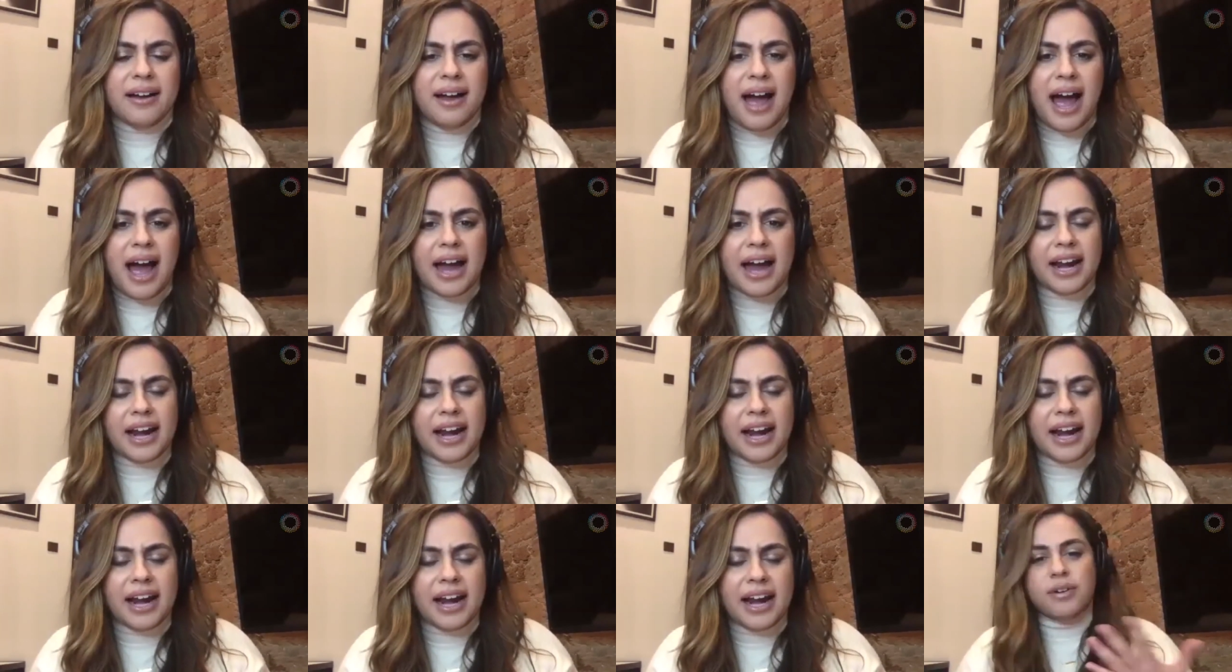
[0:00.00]
And
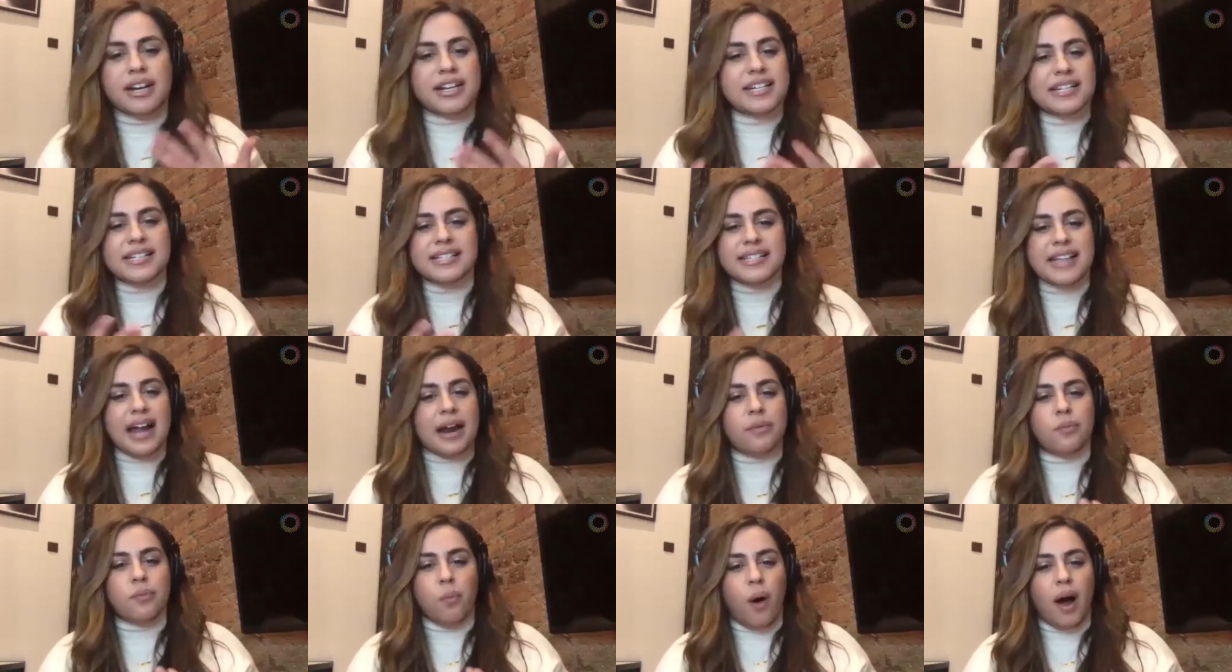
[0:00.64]
I don't
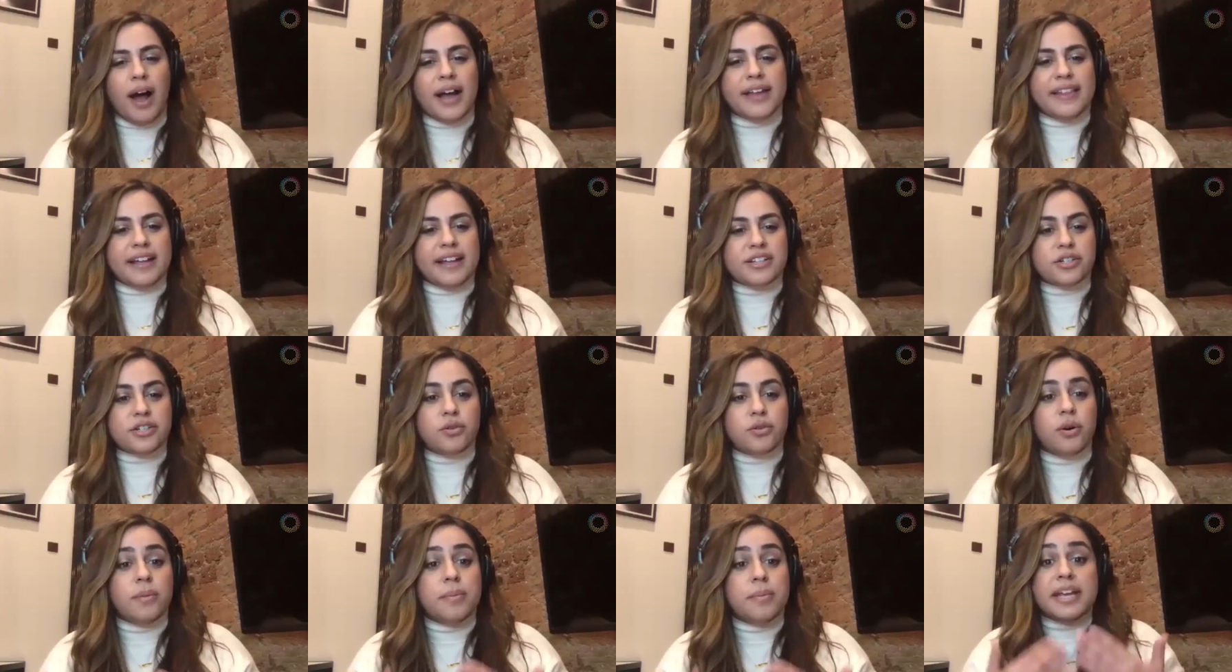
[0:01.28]
understand why that's
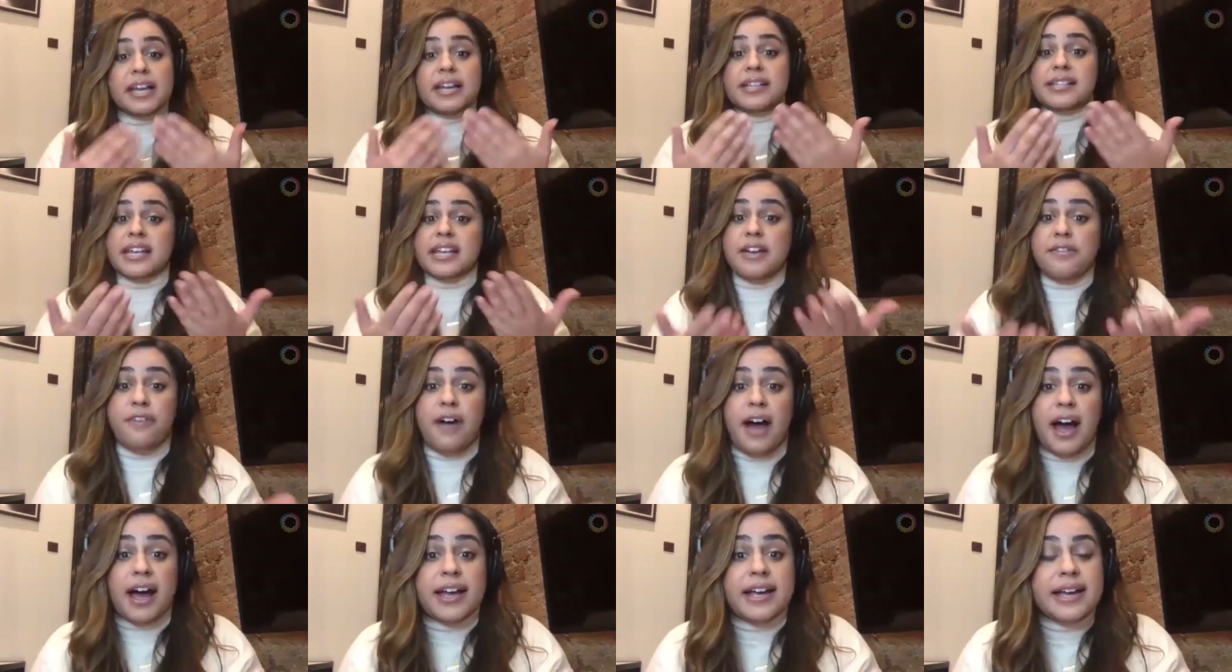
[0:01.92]
cool, because if
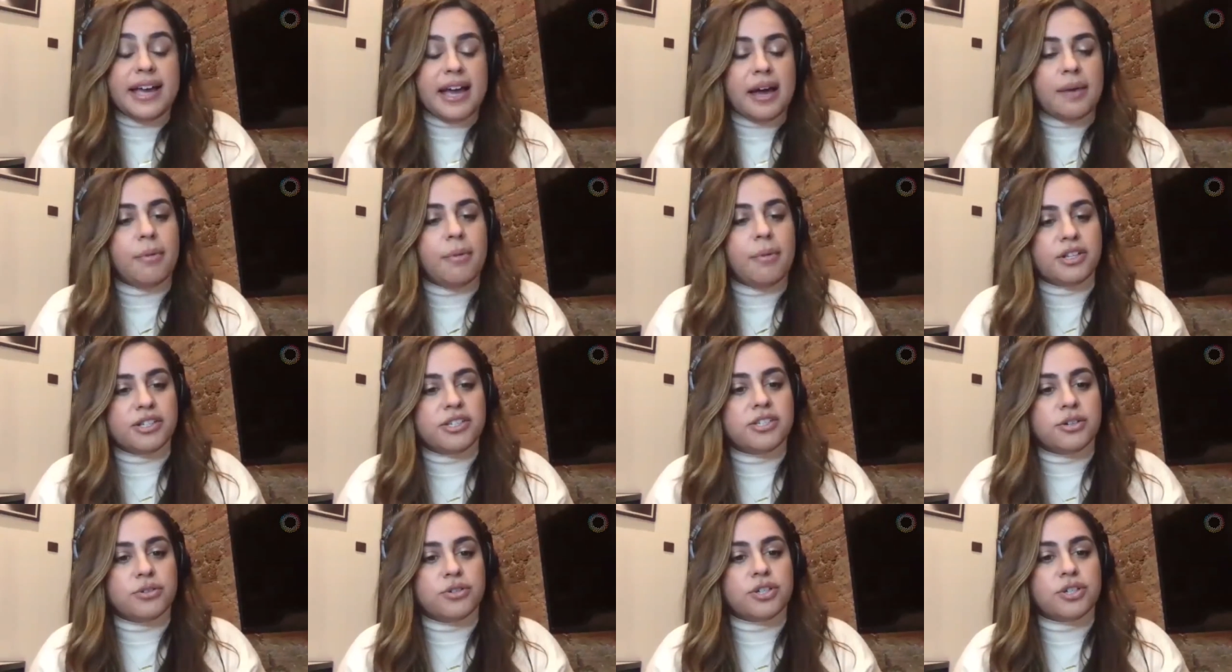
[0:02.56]
I come on
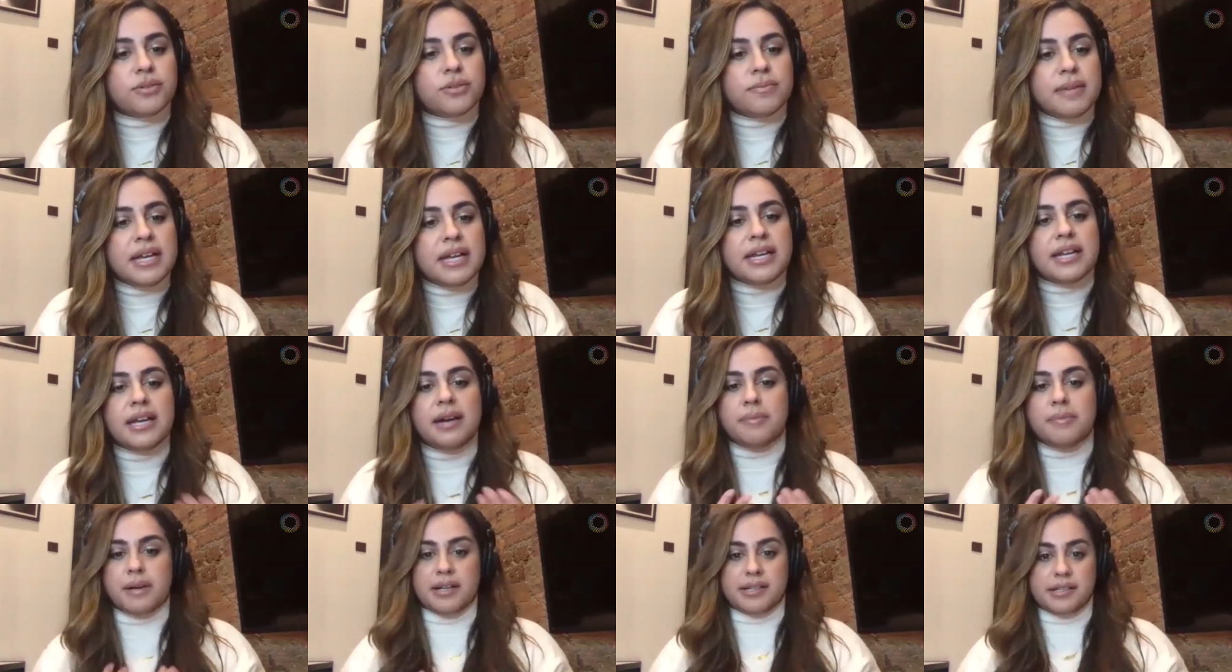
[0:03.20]
social
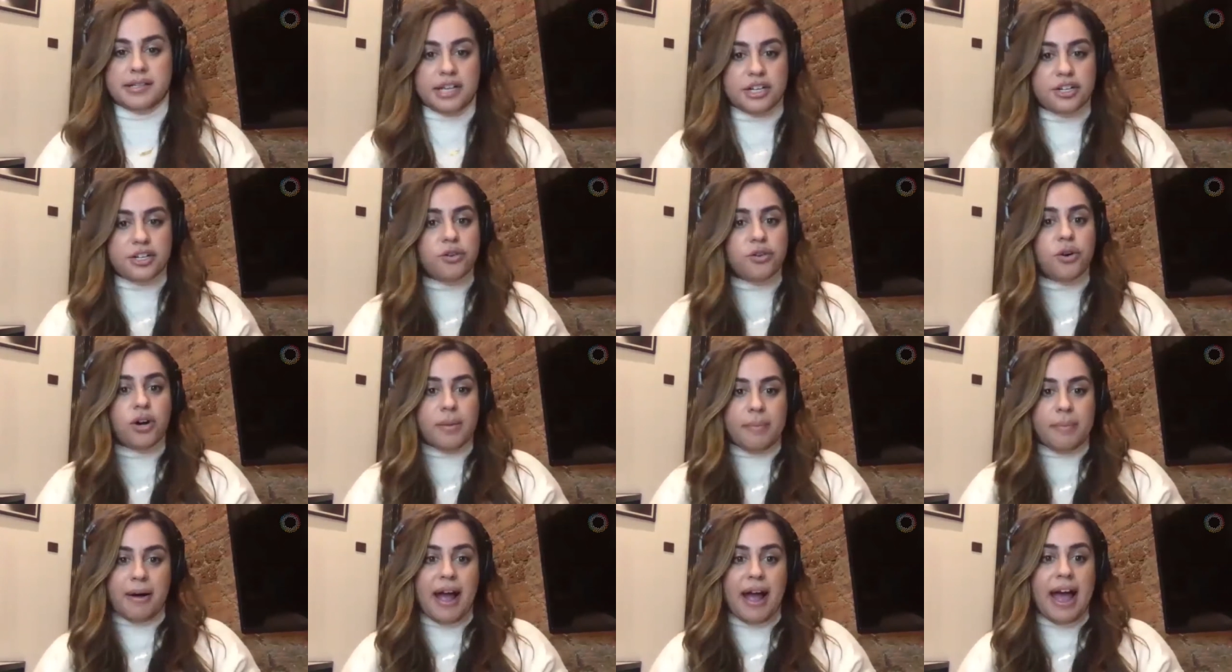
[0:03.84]
media because I talk
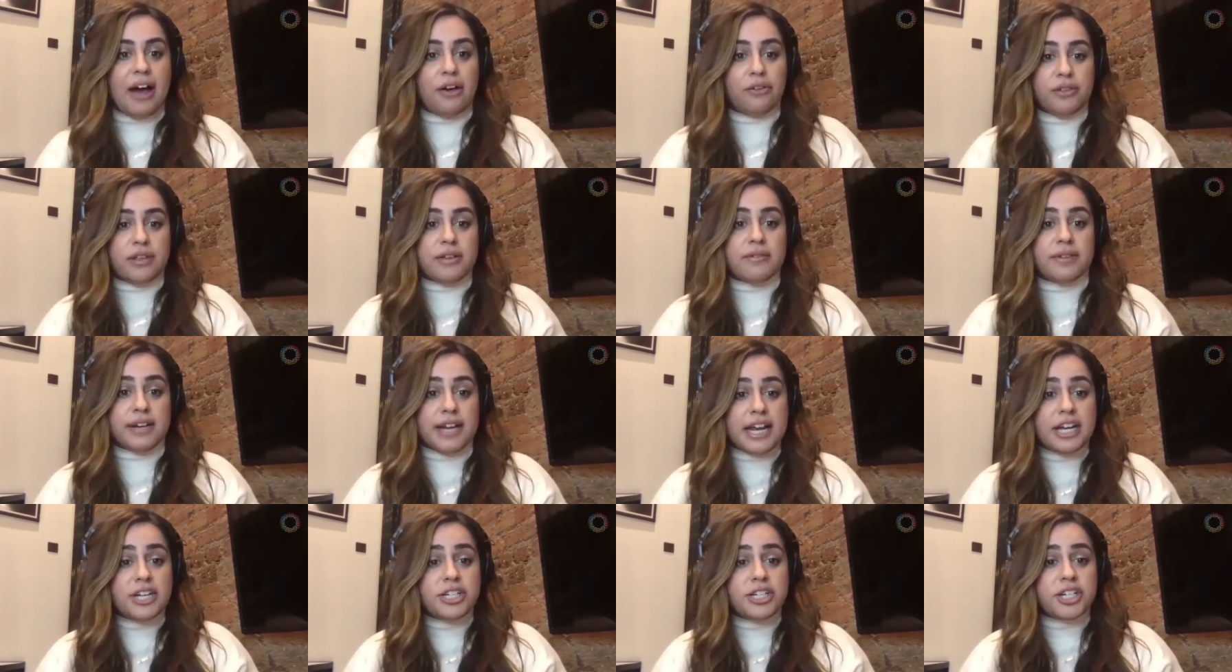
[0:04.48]
about healthy
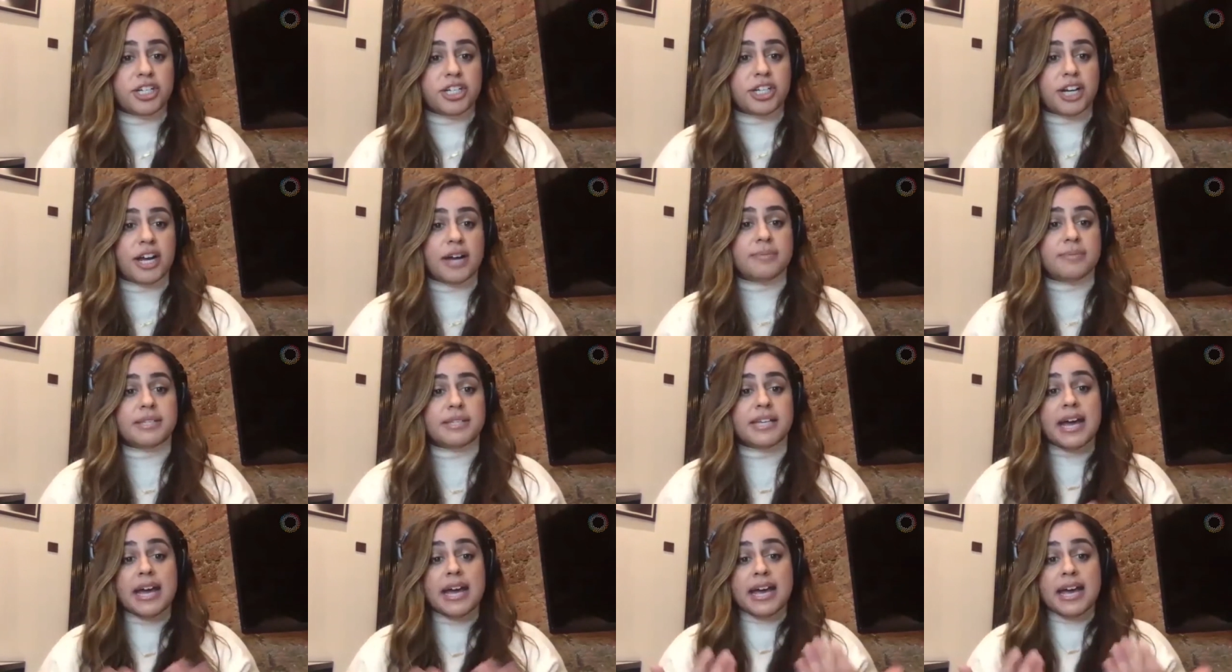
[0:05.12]
relationships,